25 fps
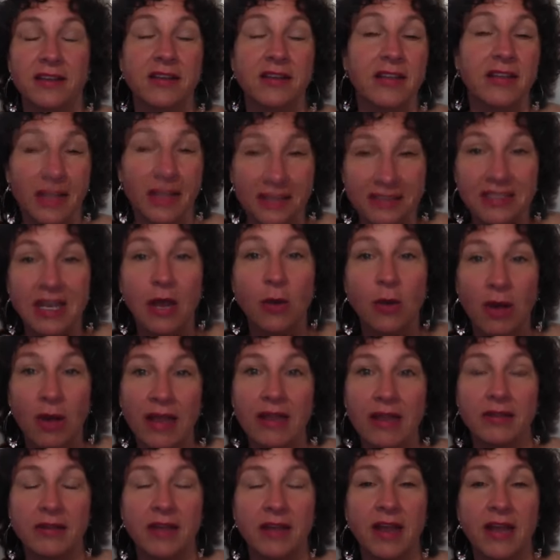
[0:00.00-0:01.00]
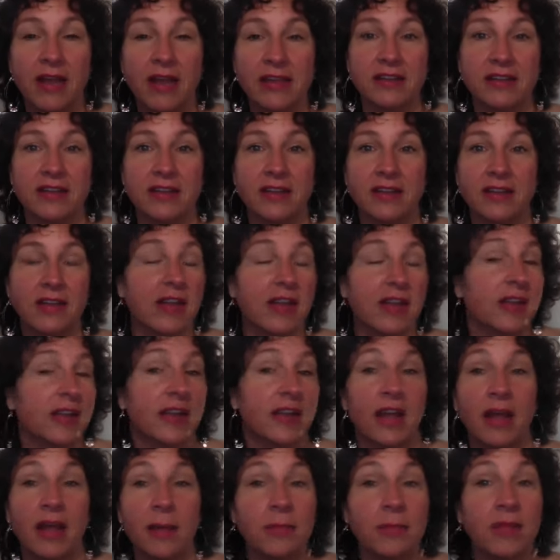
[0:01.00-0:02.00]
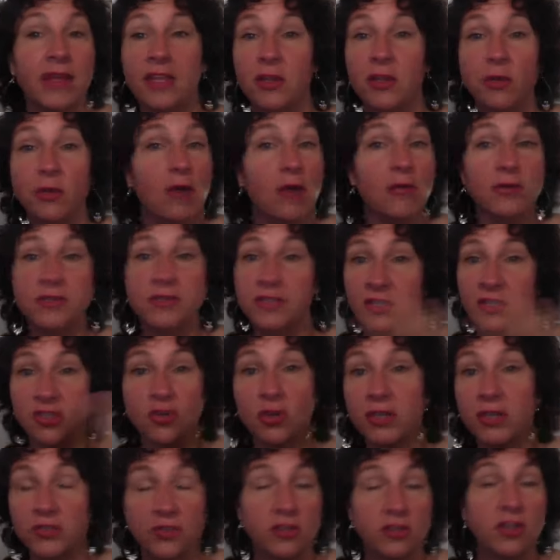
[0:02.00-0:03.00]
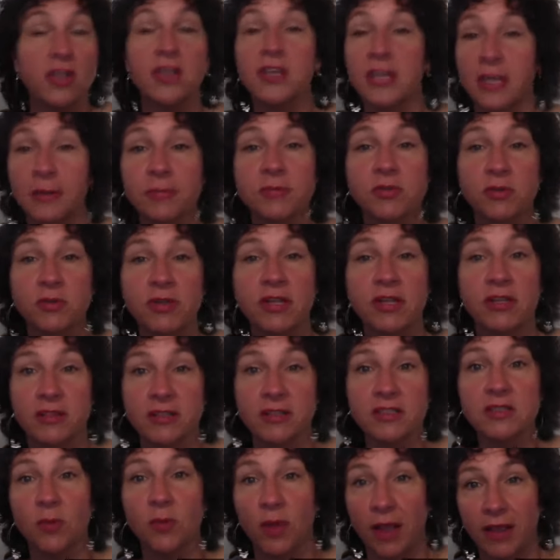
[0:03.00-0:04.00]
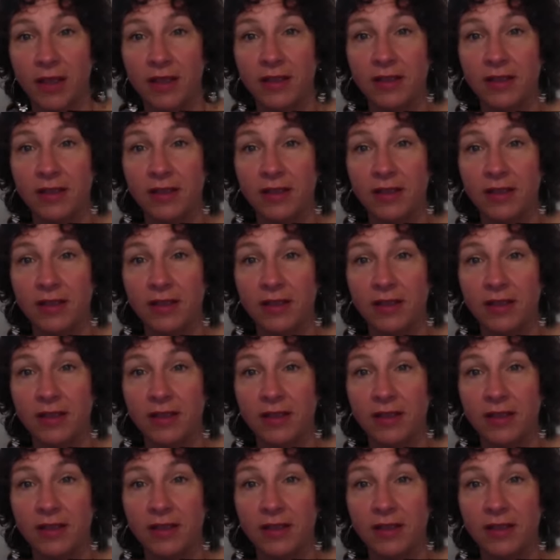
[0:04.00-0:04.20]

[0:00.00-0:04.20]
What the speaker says: That's how I did it. And I'm like, you're always at choice. You can keep doing it this way.